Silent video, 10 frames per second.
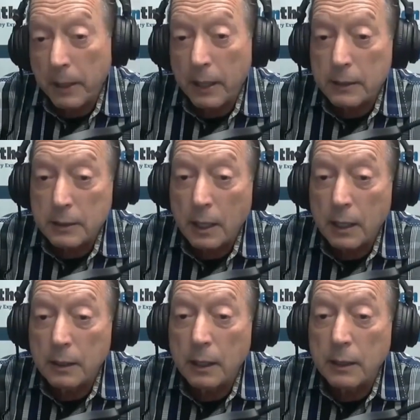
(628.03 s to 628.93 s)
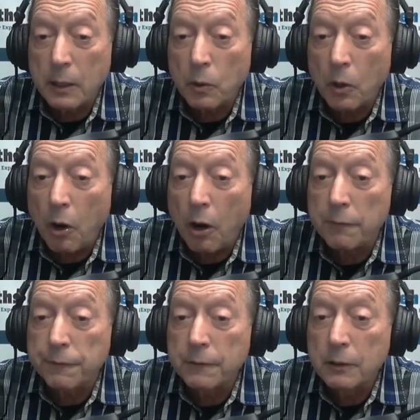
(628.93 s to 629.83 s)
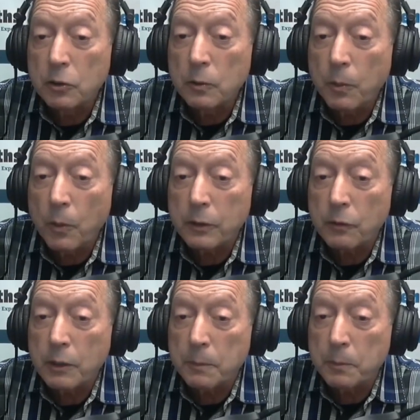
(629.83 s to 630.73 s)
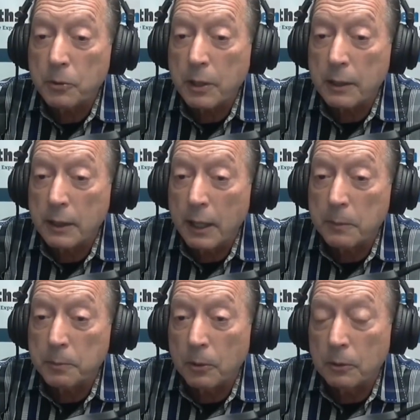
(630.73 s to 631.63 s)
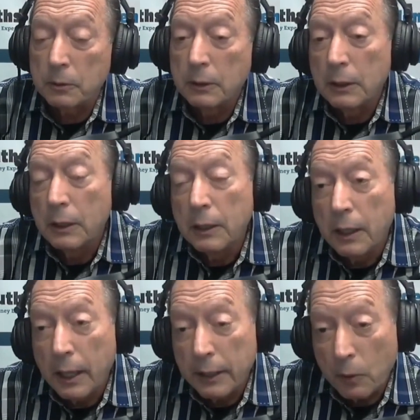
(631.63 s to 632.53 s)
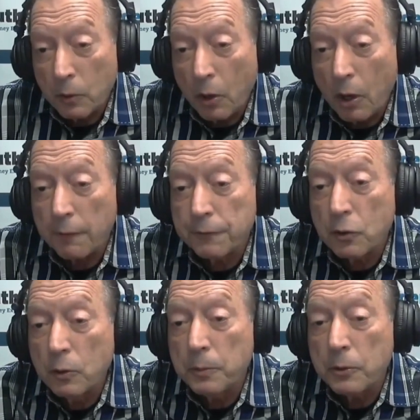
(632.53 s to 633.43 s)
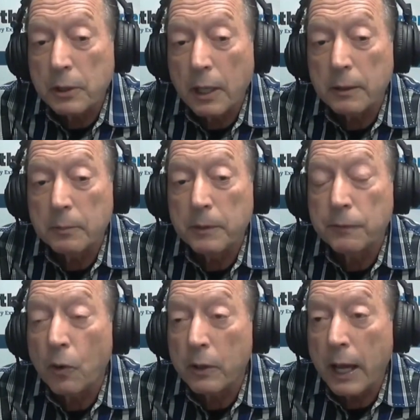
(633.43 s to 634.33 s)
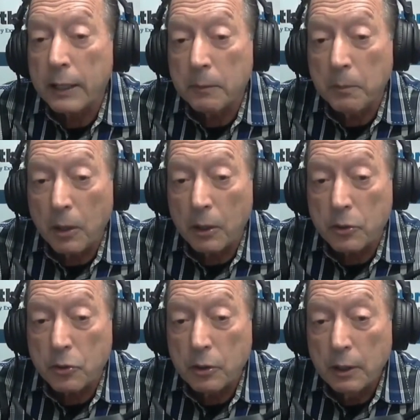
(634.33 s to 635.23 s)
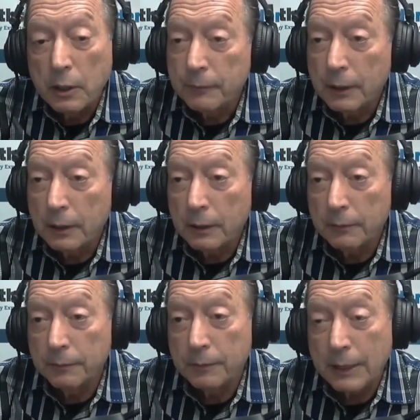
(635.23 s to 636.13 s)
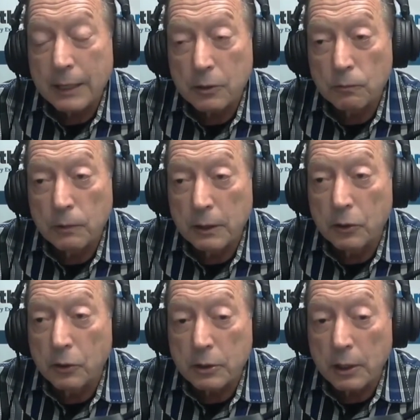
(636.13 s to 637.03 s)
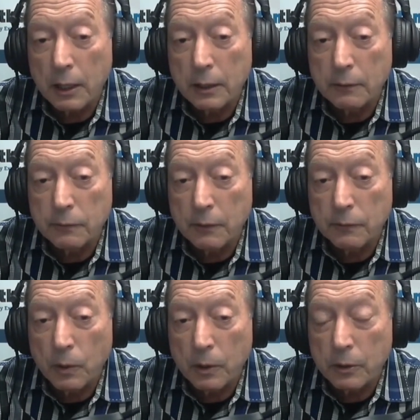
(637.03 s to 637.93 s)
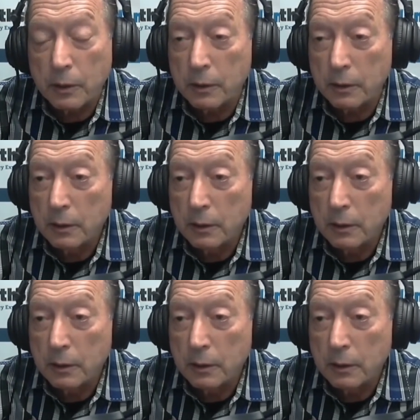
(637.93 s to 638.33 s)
a bad sign, and they were off 2.3 percent in April, and they were off two percent before that in March. Uh, that's a really good sign of, where the